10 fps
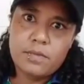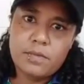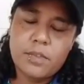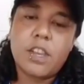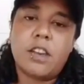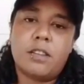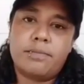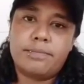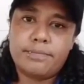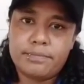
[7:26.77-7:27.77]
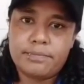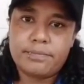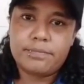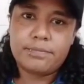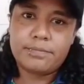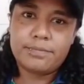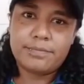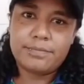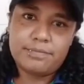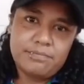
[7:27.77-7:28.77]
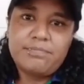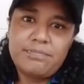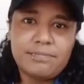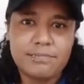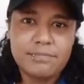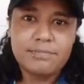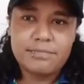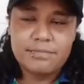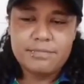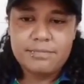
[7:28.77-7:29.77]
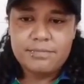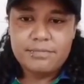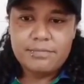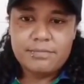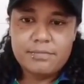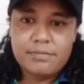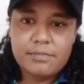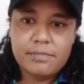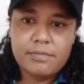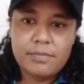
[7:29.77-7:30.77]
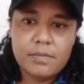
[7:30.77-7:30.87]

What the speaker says: (silent)